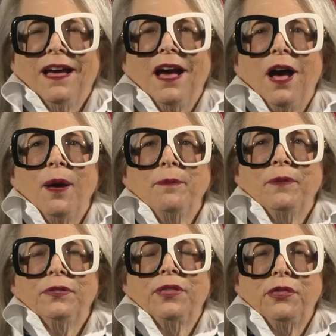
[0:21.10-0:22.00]

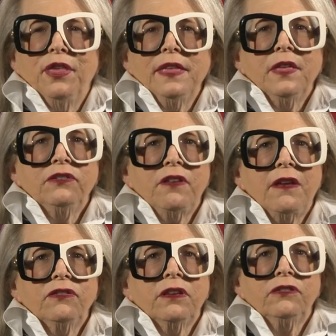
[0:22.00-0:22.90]
The thing that
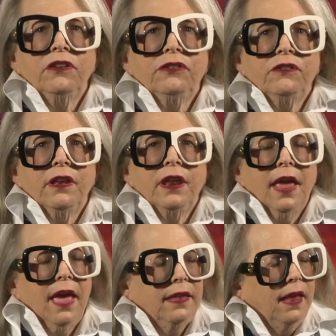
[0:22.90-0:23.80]
stays consistent
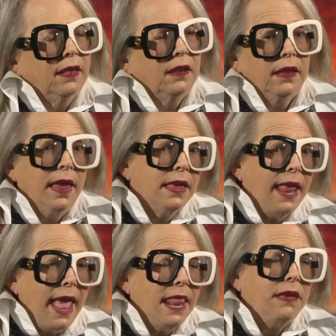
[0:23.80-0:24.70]

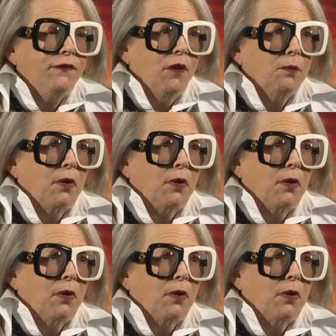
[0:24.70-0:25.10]
in any film